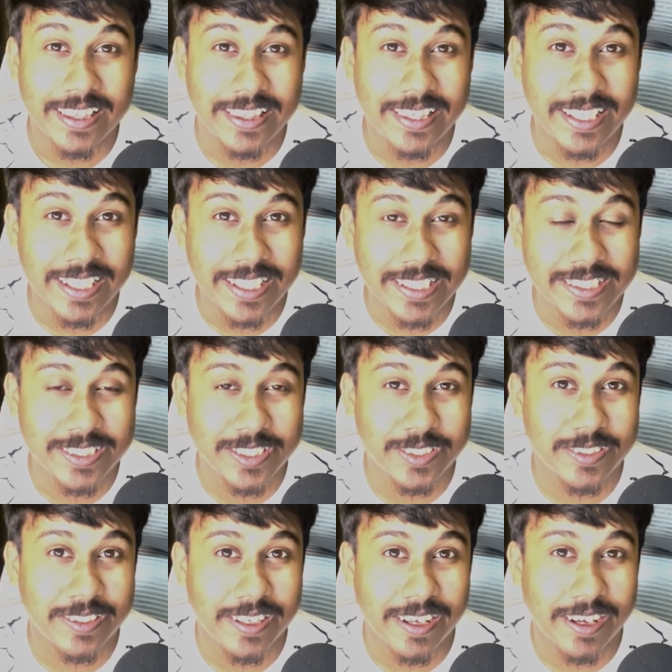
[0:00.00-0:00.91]

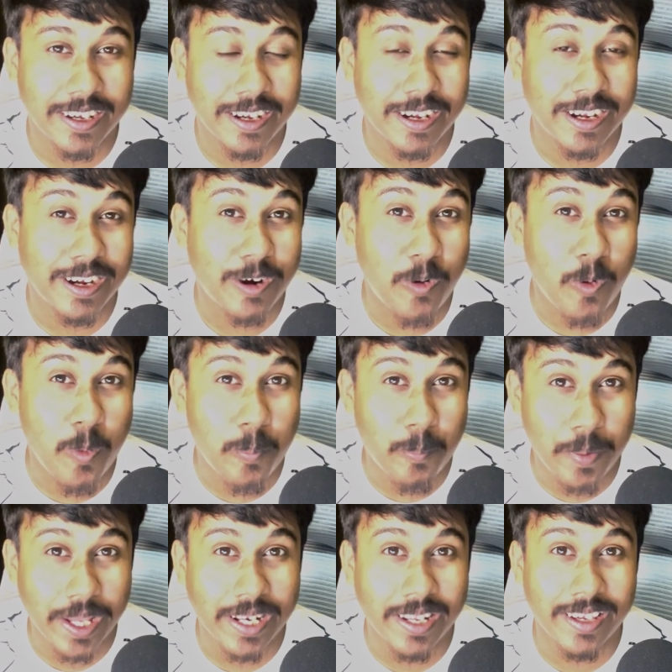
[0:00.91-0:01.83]
this
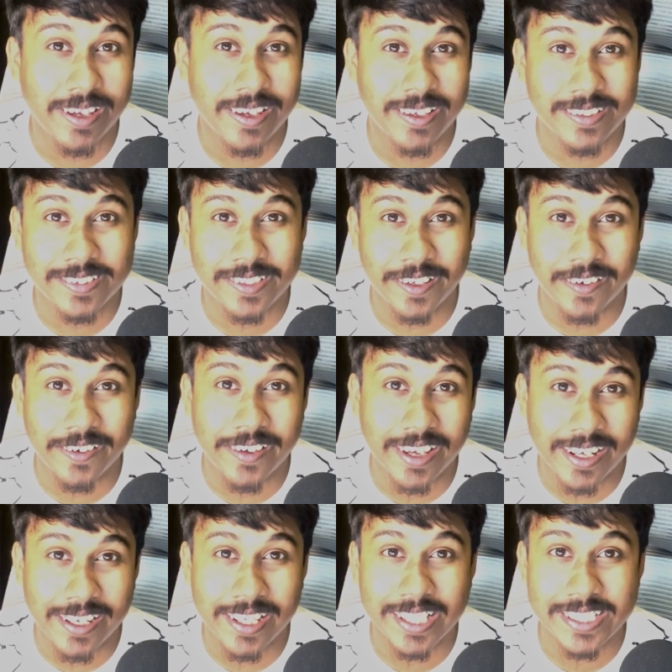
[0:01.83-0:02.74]
opening is
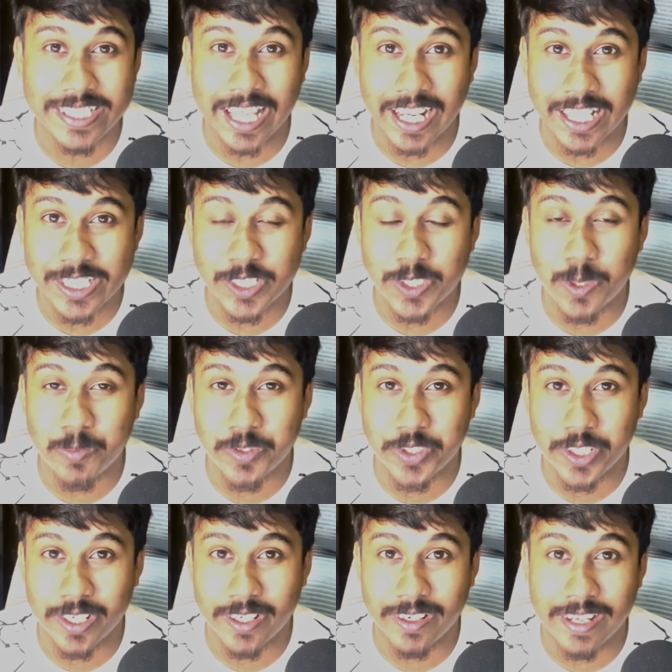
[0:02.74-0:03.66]
really a challenging
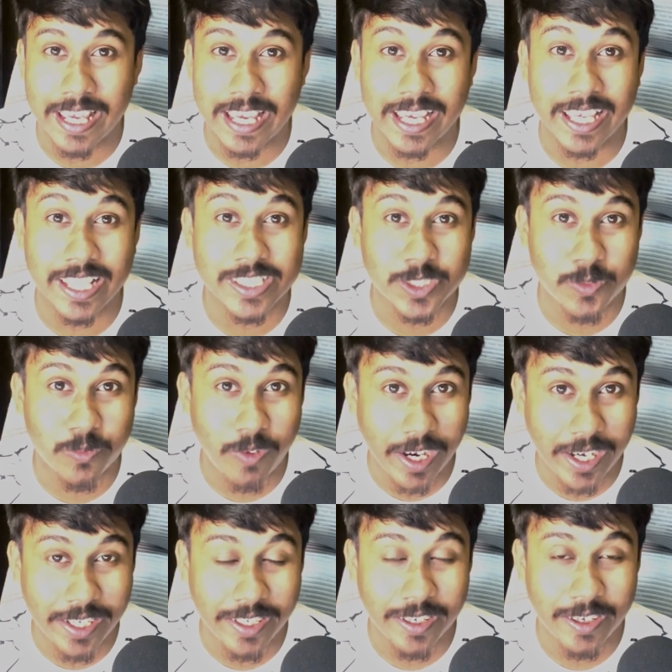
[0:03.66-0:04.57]
option against
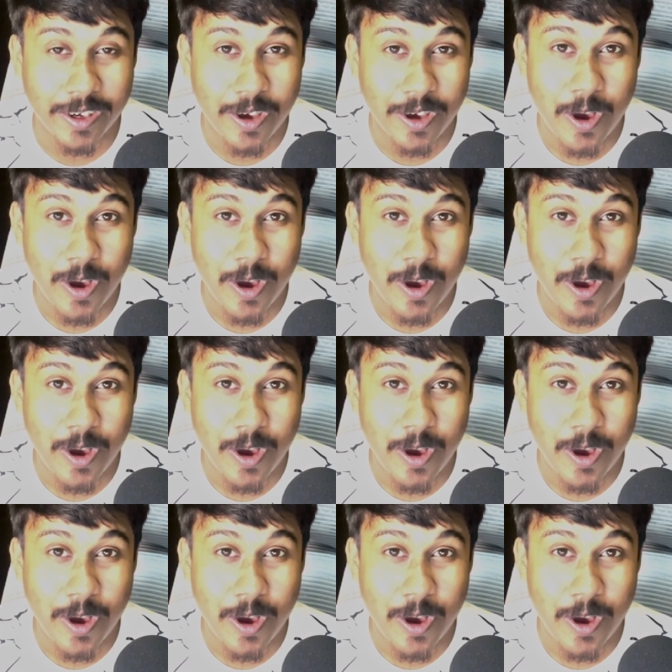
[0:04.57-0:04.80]
white,